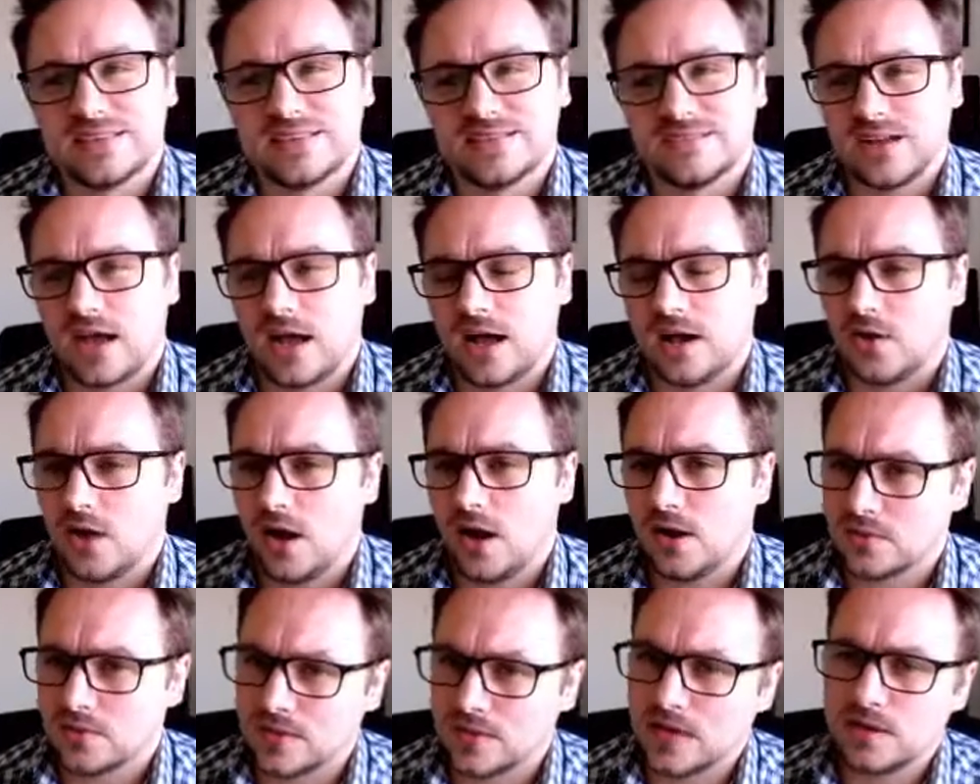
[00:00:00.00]

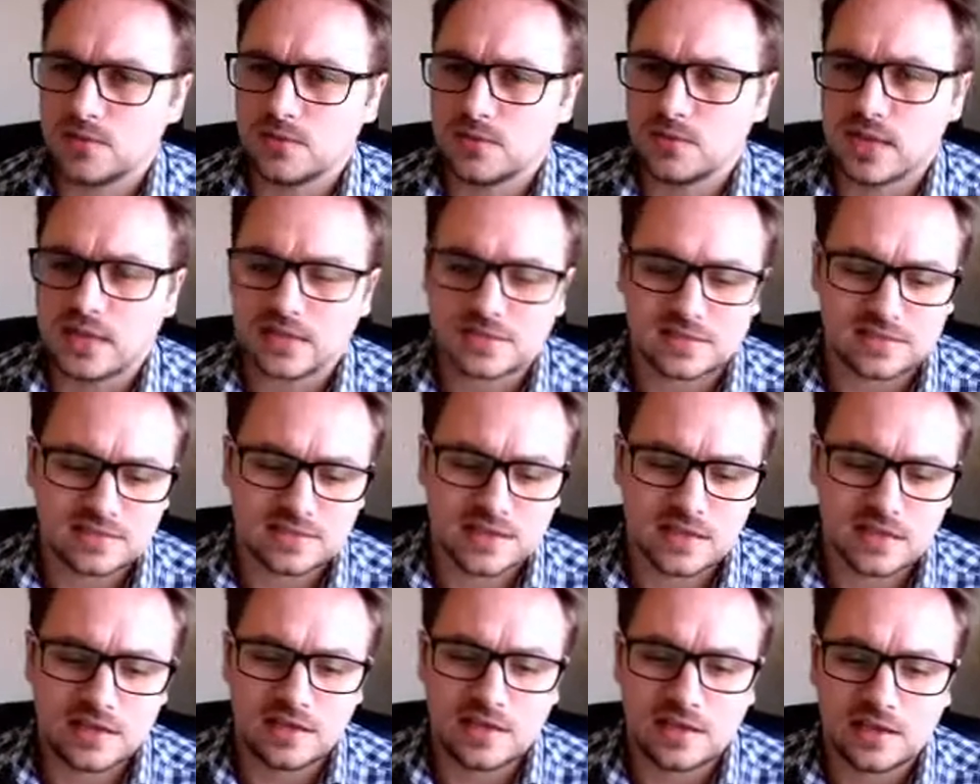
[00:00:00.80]
okay, let's
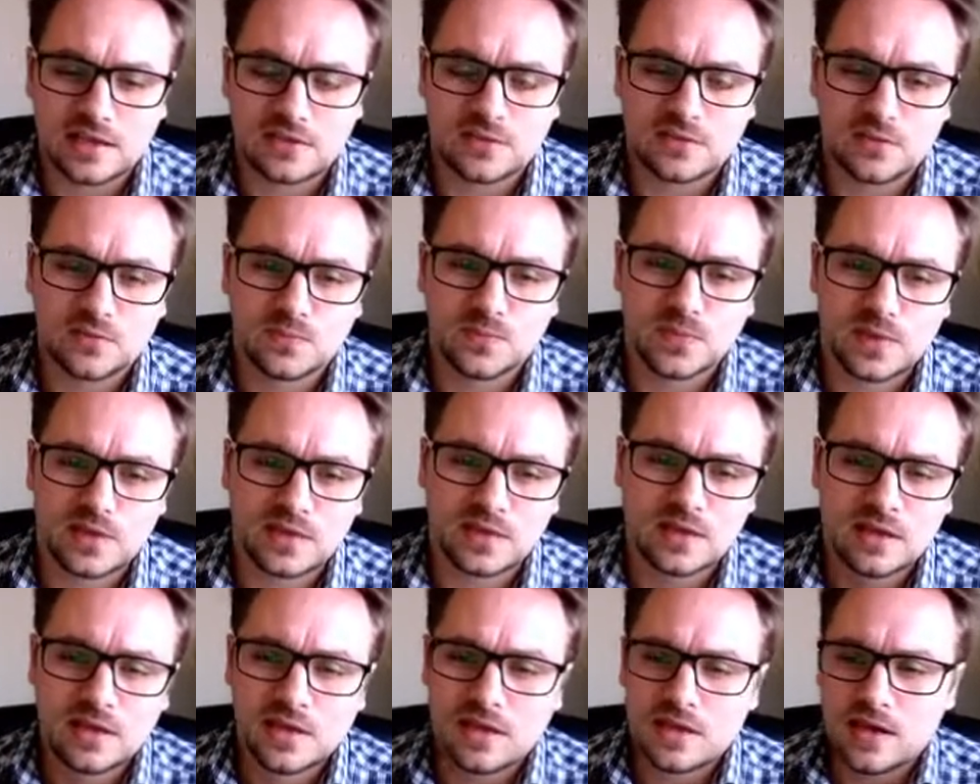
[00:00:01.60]
say it could
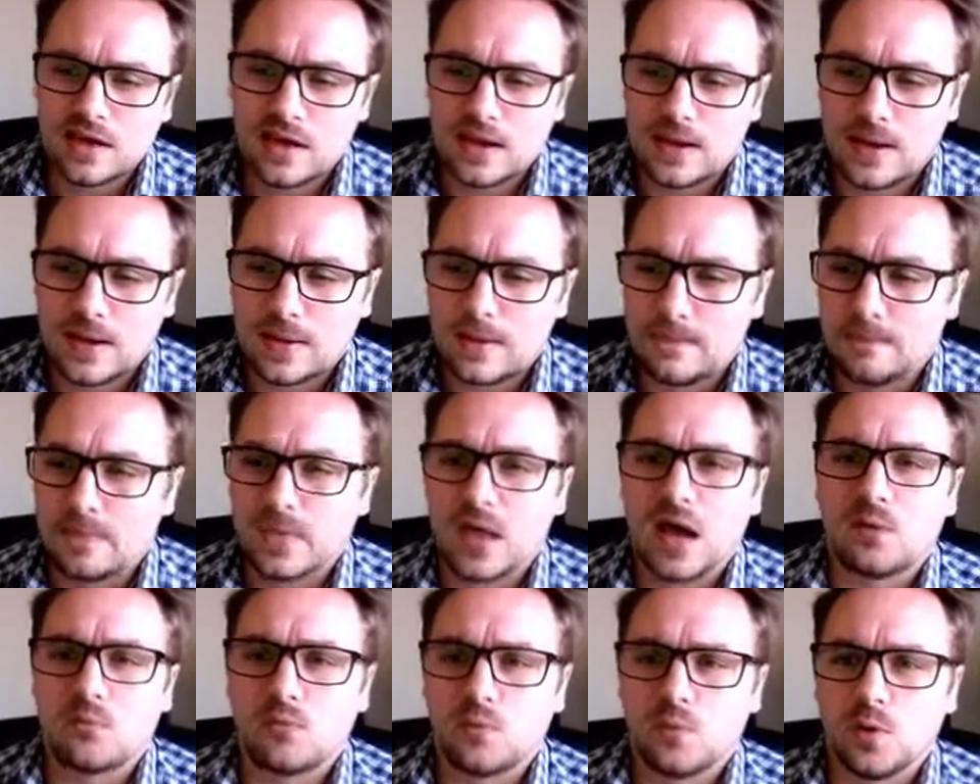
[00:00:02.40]
be
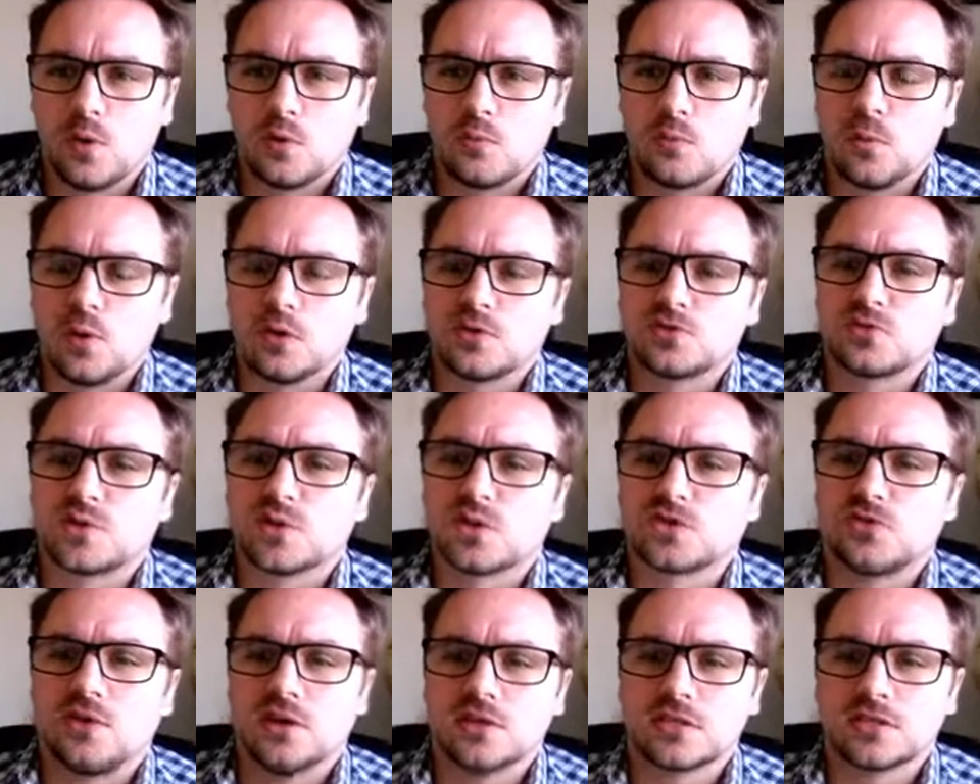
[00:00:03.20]
we're
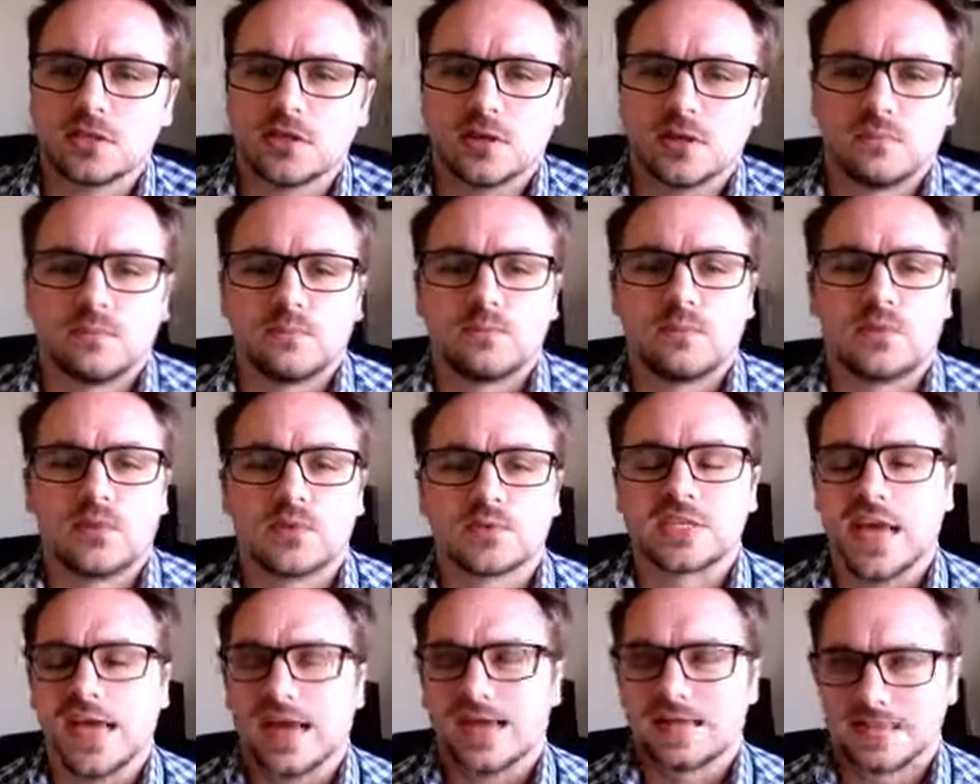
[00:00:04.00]
trying to
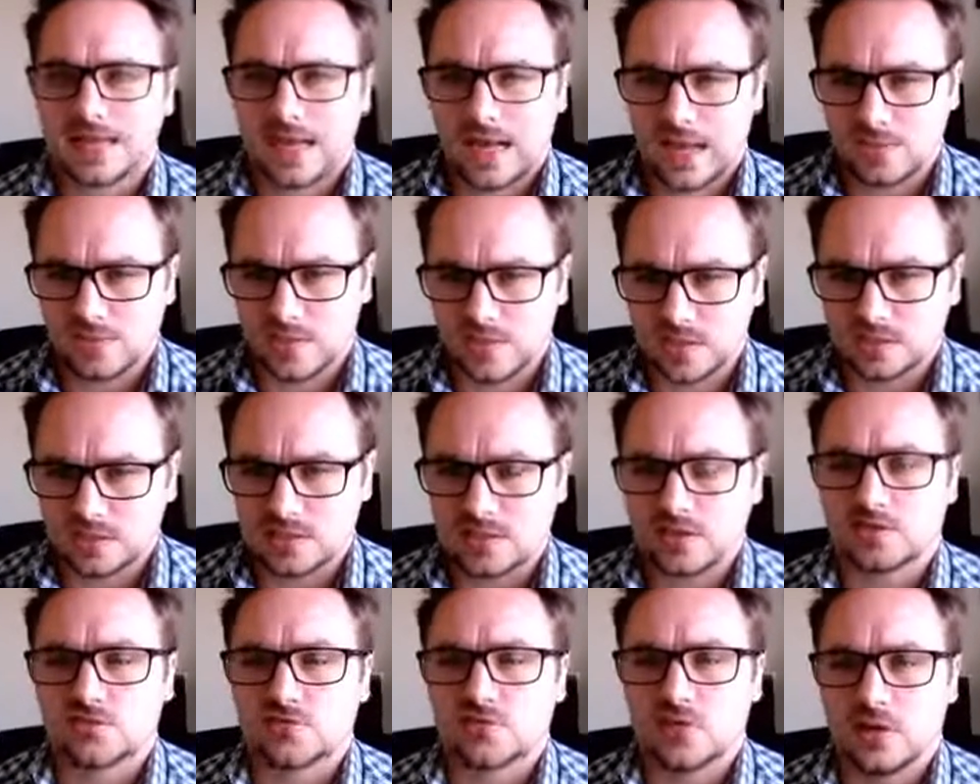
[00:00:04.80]
protect our
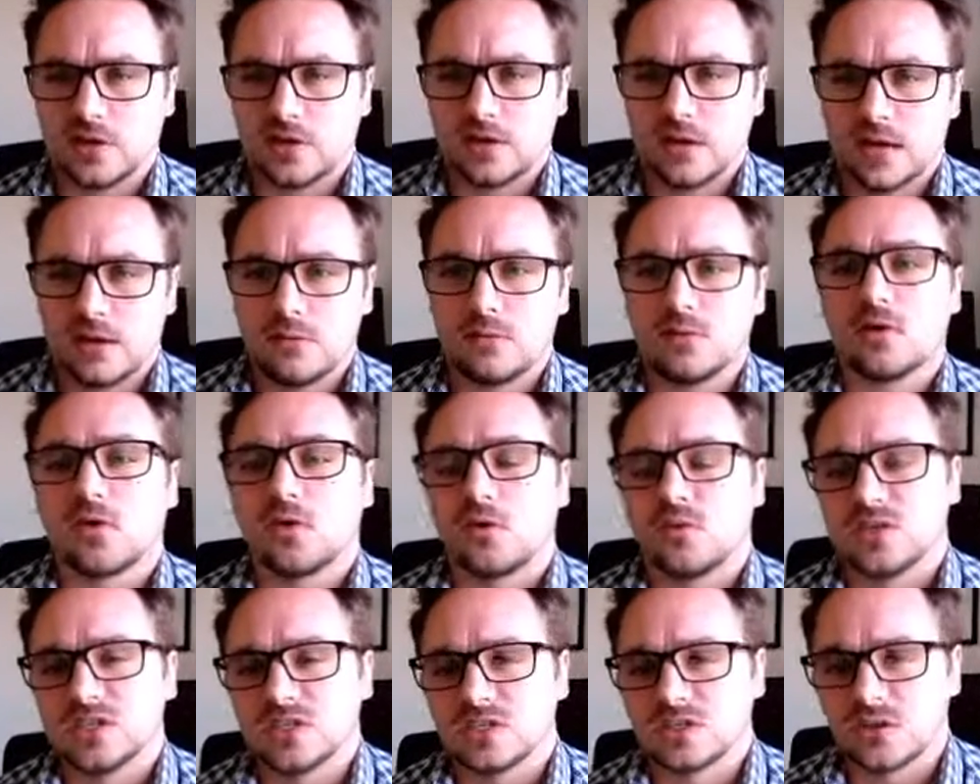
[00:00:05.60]
business right now. We've got
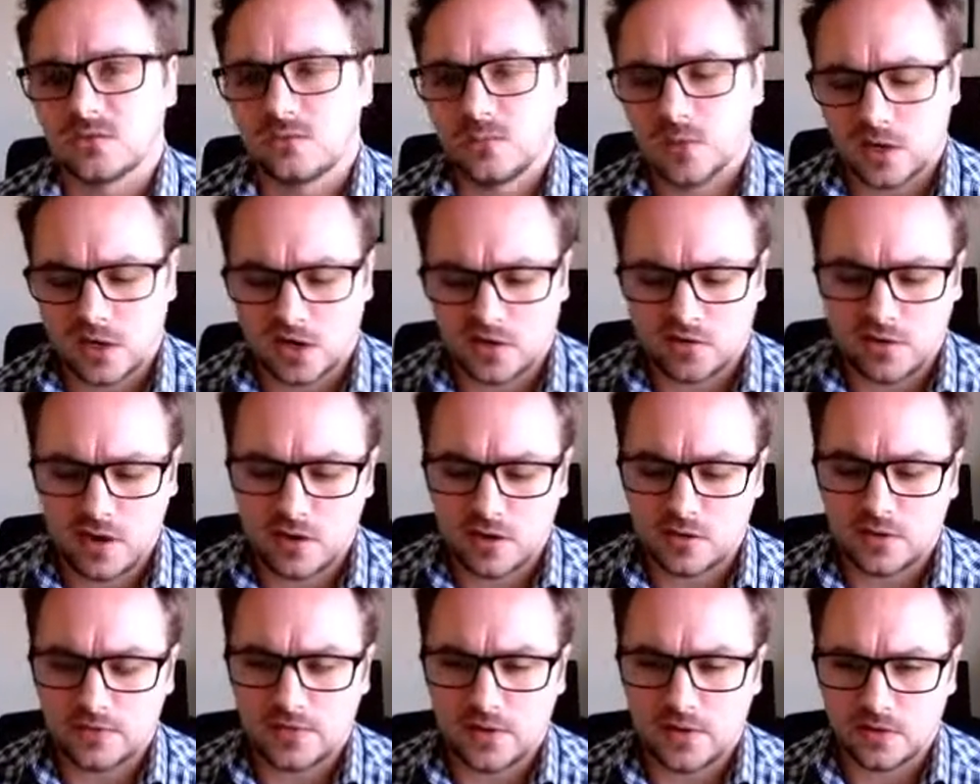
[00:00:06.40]
all this stuff with
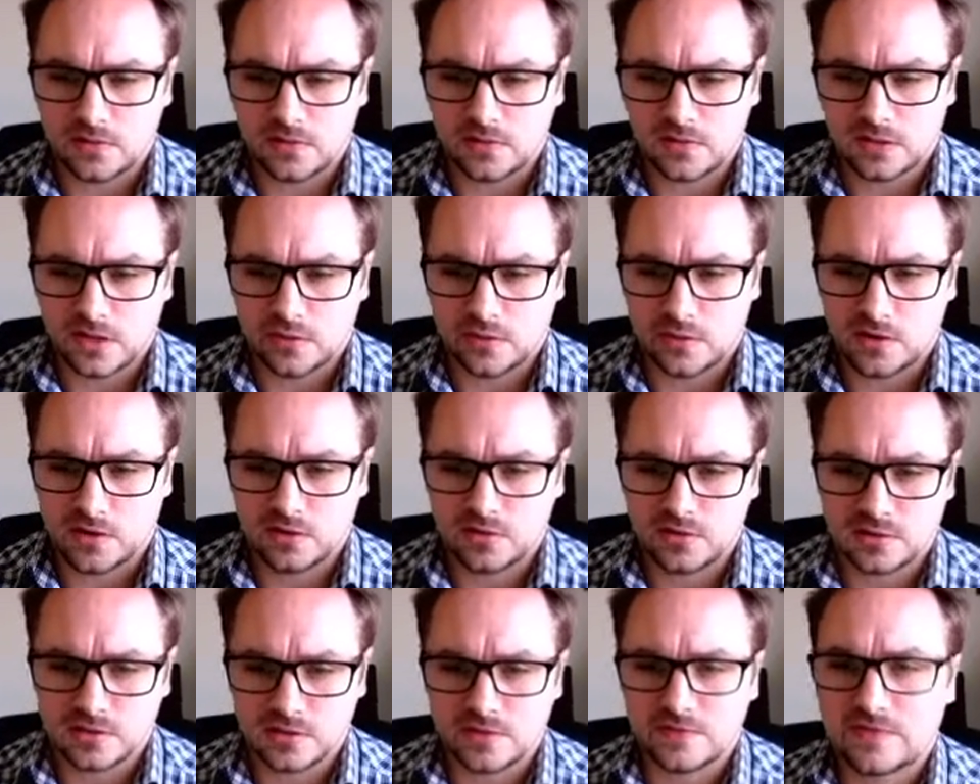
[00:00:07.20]
coronavirus going on,
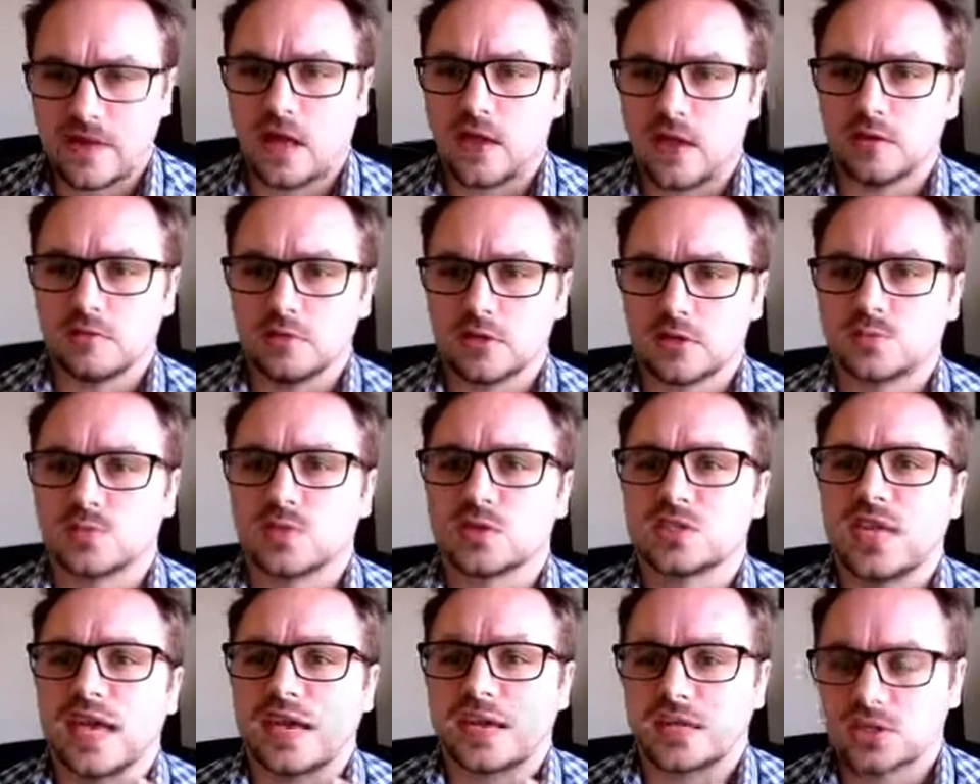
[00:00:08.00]
so the value is
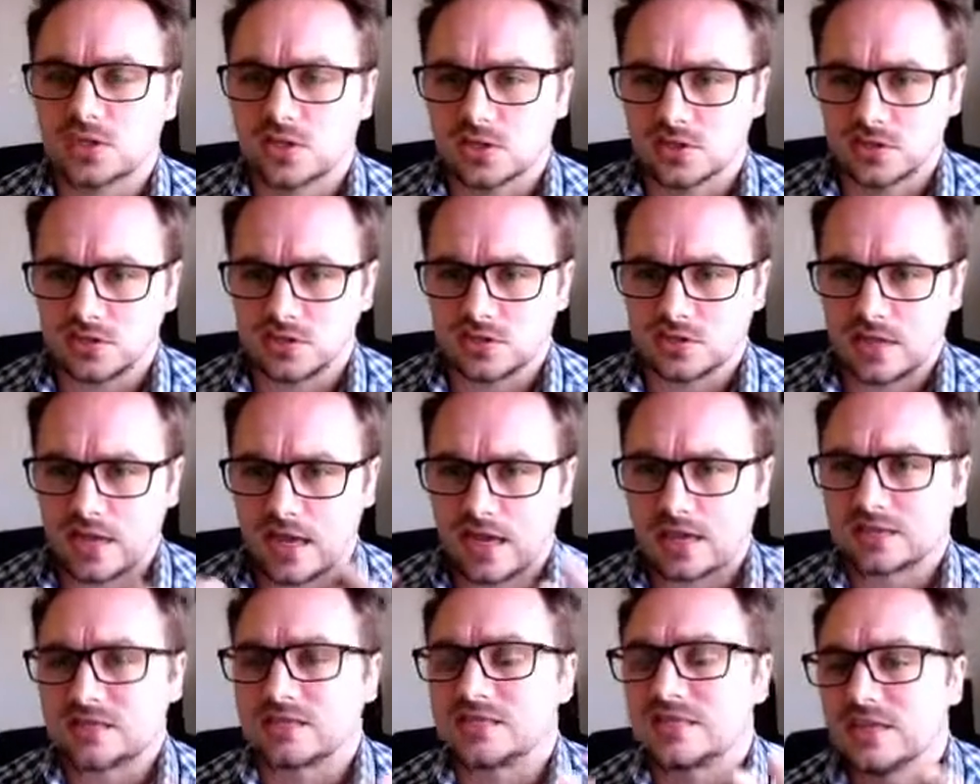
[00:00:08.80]
protection and
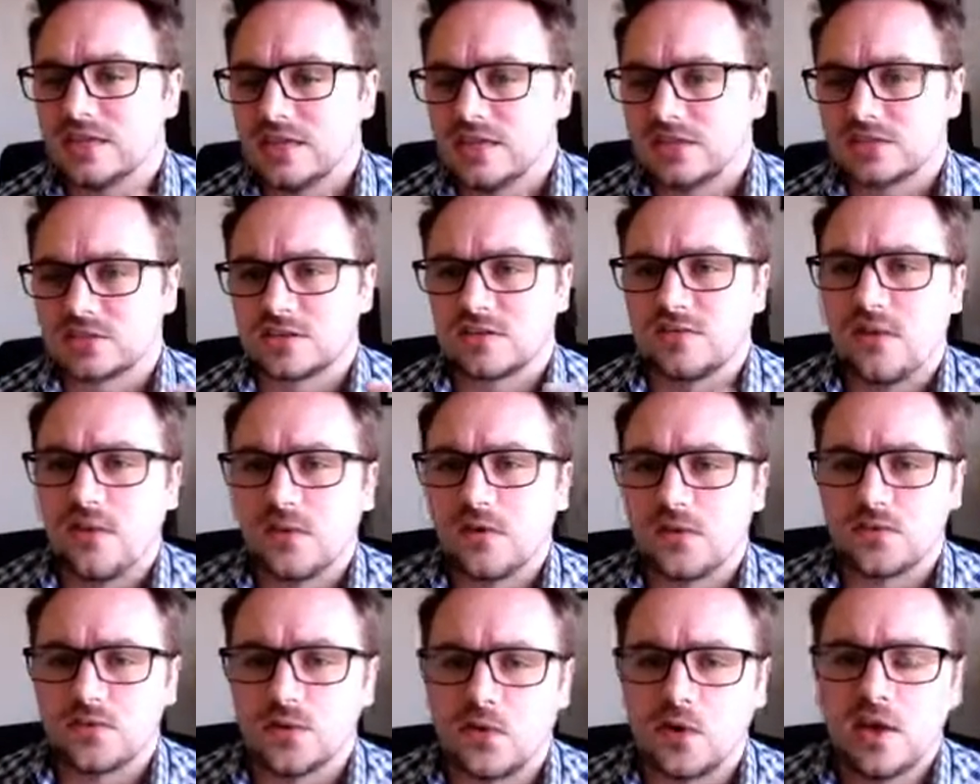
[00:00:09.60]
scarcity and
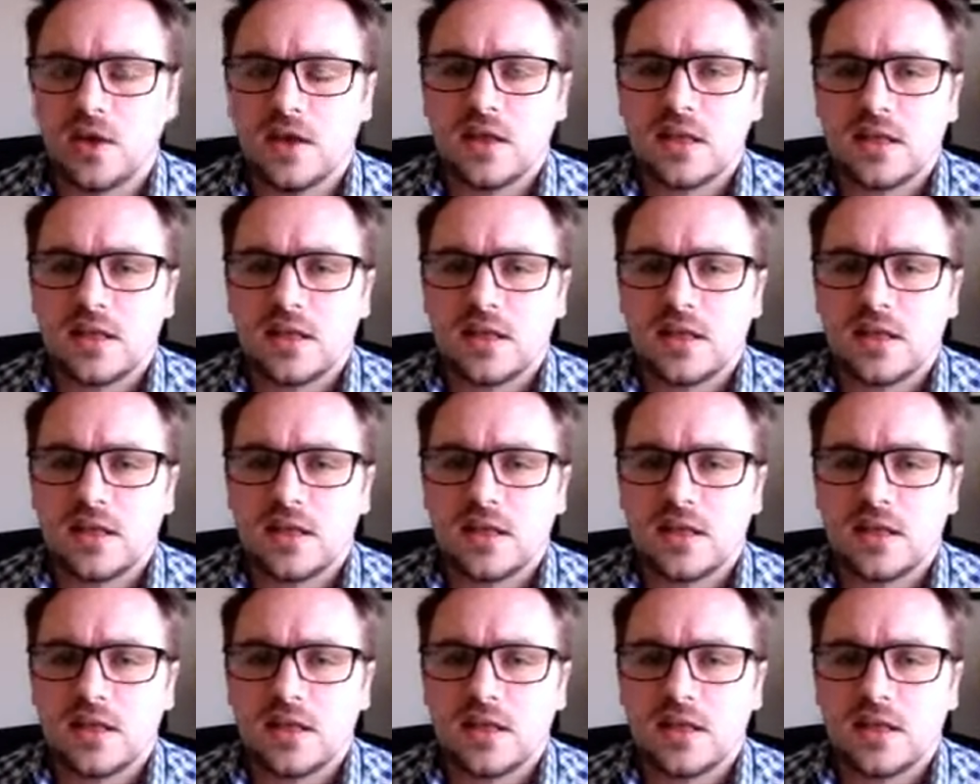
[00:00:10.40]
survival.